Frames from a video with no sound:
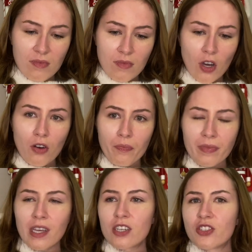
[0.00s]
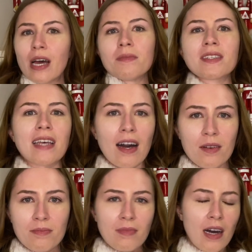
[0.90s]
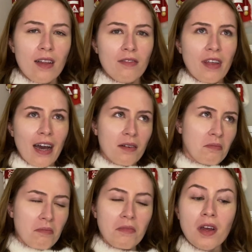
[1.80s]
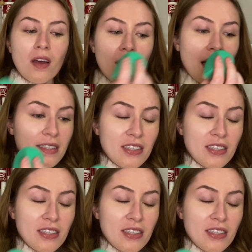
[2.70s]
Oh, j'aime ça. I love that. That's as